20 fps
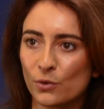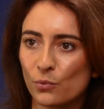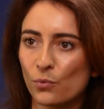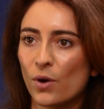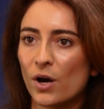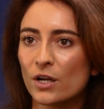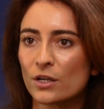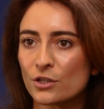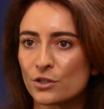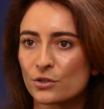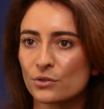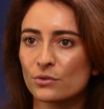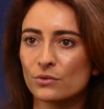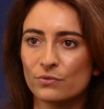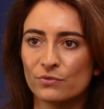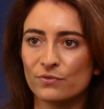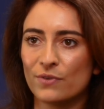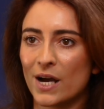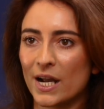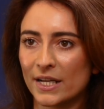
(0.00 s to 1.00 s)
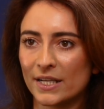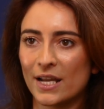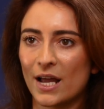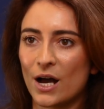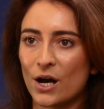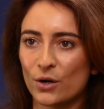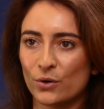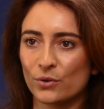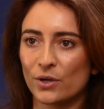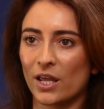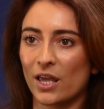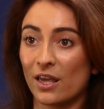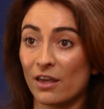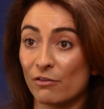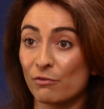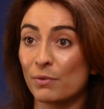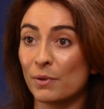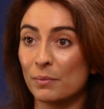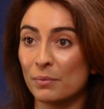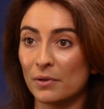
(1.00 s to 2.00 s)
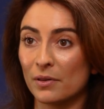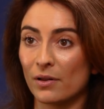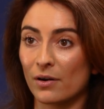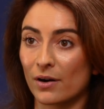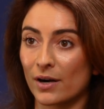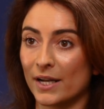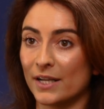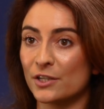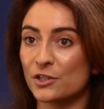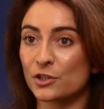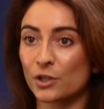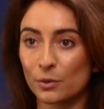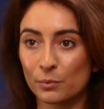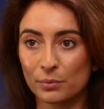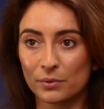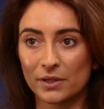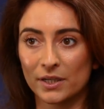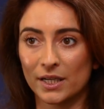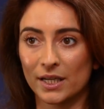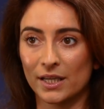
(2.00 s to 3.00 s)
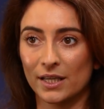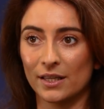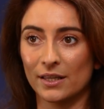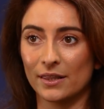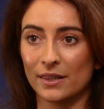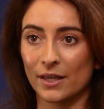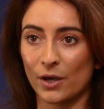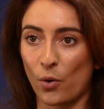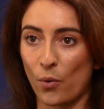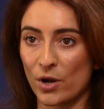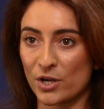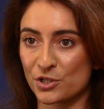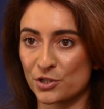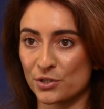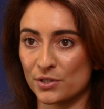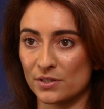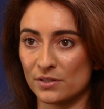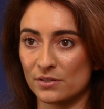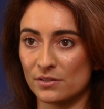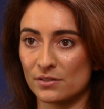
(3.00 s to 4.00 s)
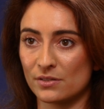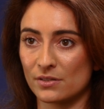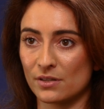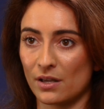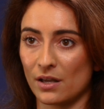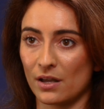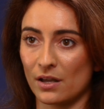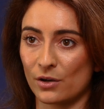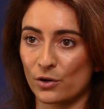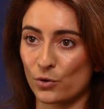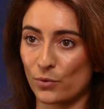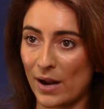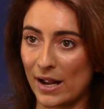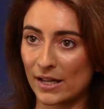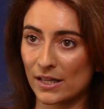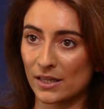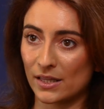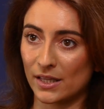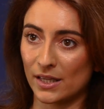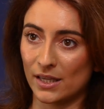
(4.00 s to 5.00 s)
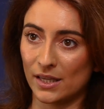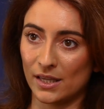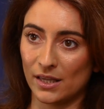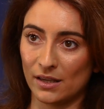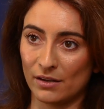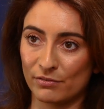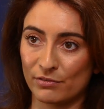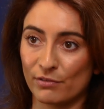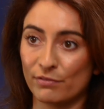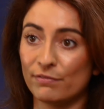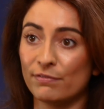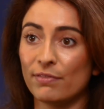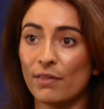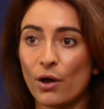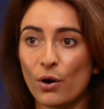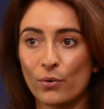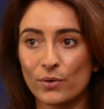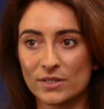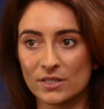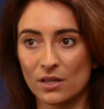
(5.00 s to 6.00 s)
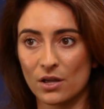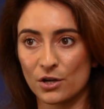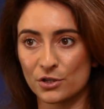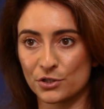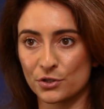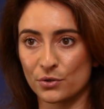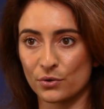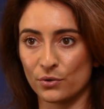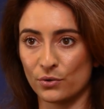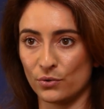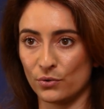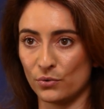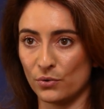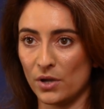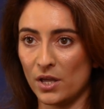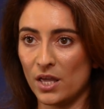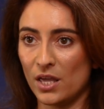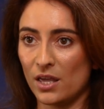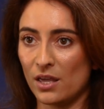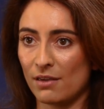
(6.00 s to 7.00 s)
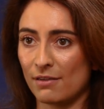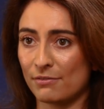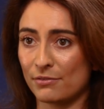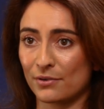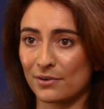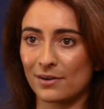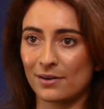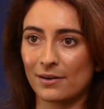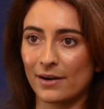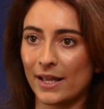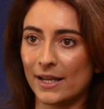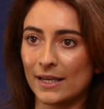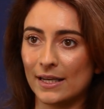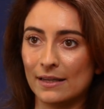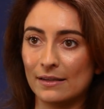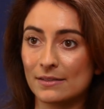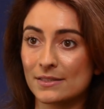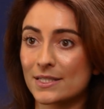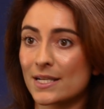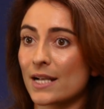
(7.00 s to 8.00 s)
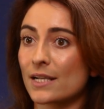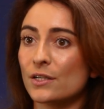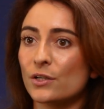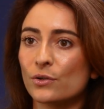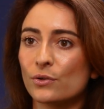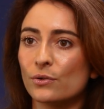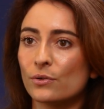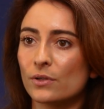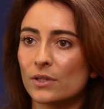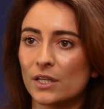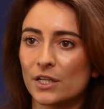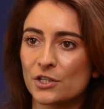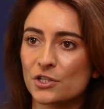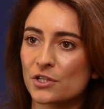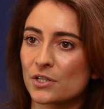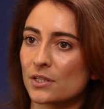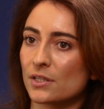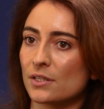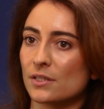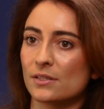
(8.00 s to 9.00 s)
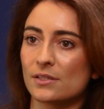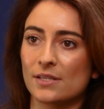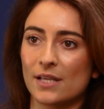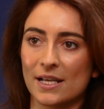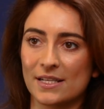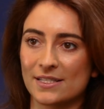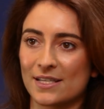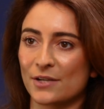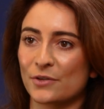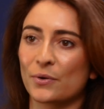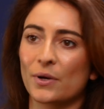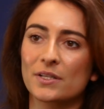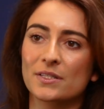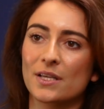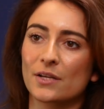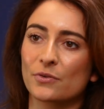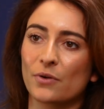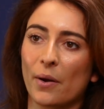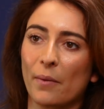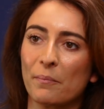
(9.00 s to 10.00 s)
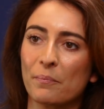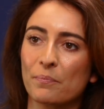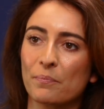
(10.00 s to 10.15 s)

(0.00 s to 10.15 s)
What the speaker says: want to find out if people are interpreting the questions correctly, if the flow is logical, if there are any technical glitches, etc., etc.